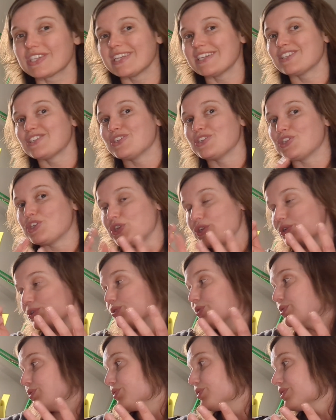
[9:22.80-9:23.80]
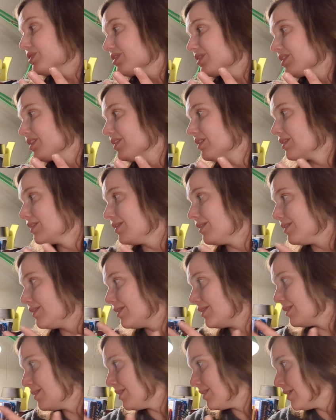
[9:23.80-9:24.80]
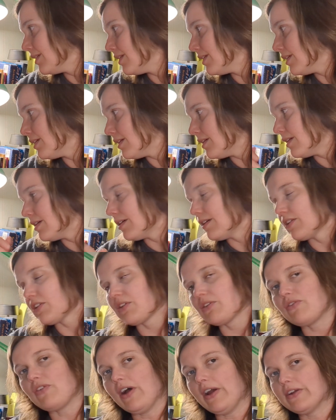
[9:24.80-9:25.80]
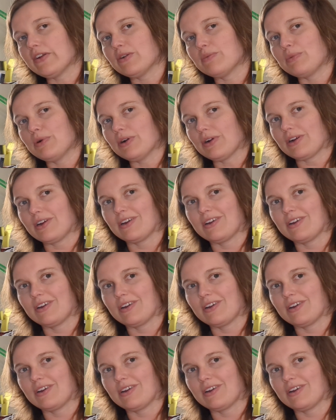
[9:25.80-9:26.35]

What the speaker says: get to choose the final book.